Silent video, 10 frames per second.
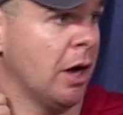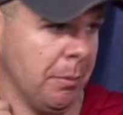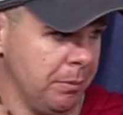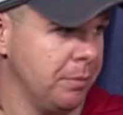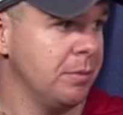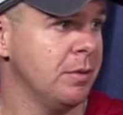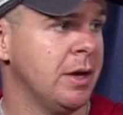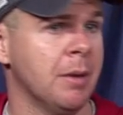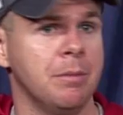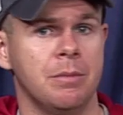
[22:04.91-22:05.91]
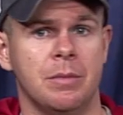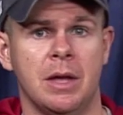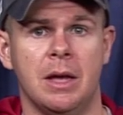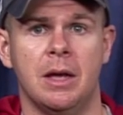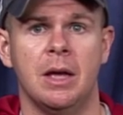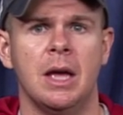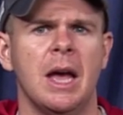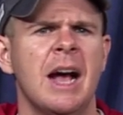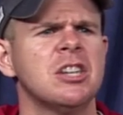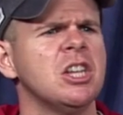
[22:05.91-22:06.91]
Yep. Yeah. Yep. As
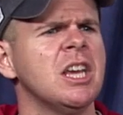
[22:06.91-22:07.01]
utility outfielder.